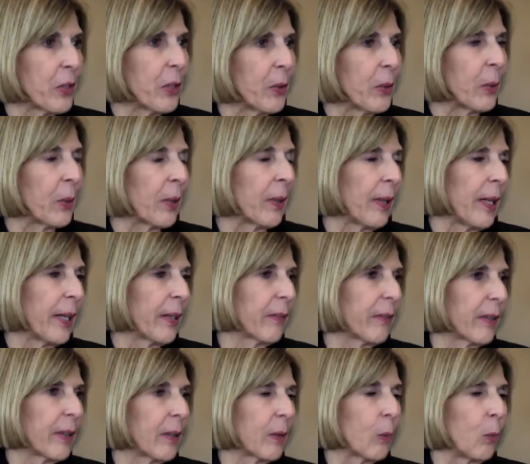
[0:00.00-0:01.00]
too, and a lot of
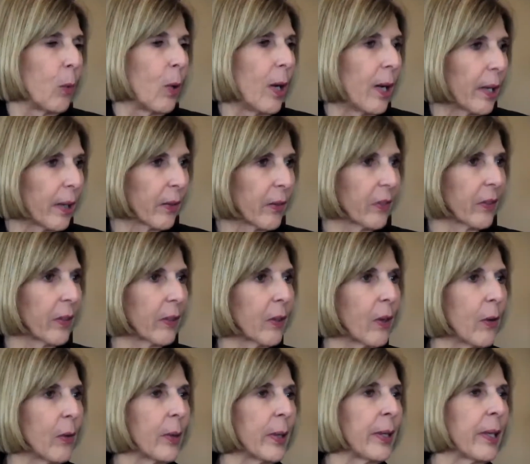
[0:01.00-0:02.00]
our walks are
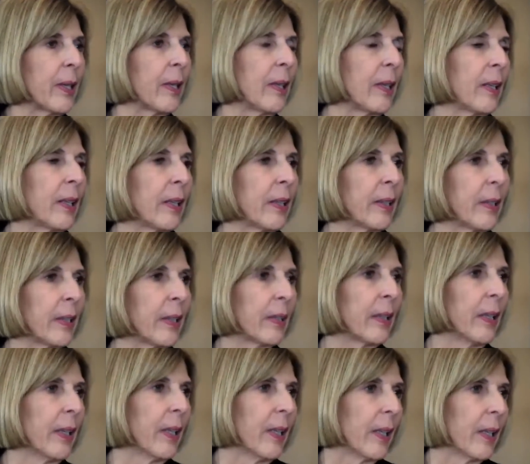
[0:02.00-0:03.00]
going on,
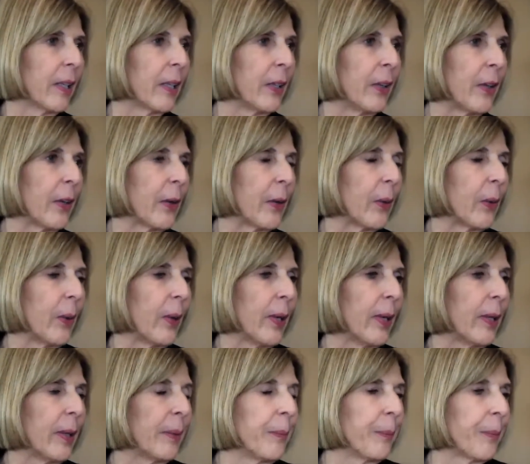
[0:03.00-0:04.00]
and you
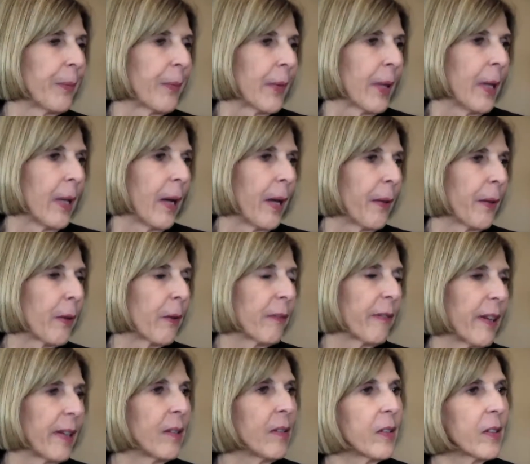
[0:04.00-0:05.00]
know, other
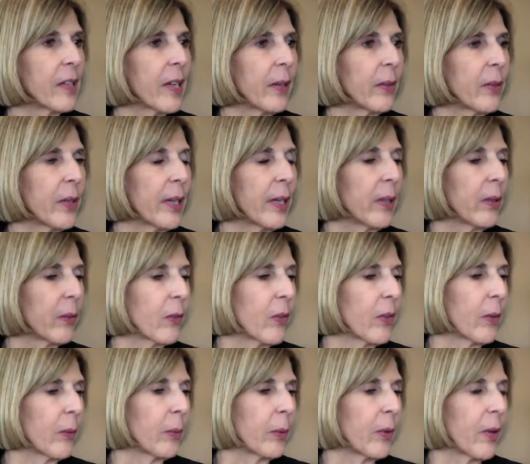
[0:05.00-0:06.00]
events downtown,
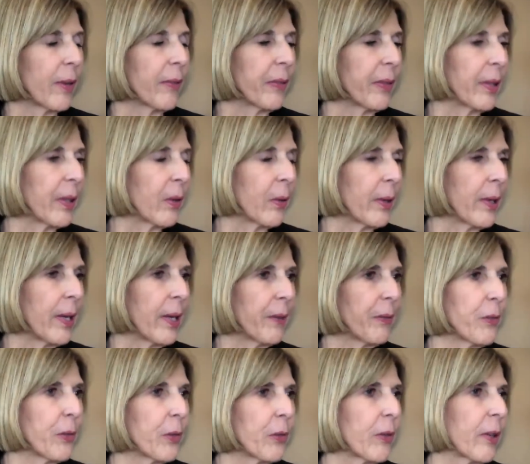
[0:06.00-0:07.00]
so we're definitely going to
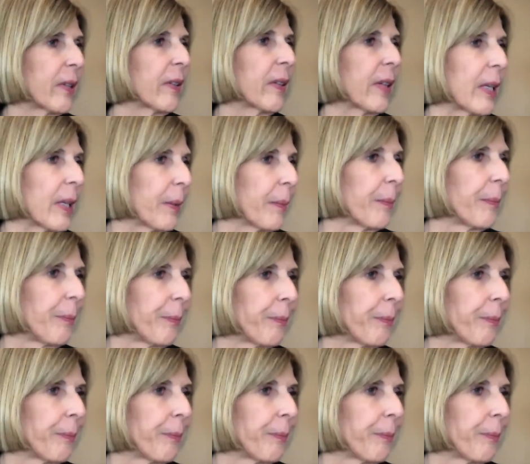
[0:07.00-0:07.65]
have to address that.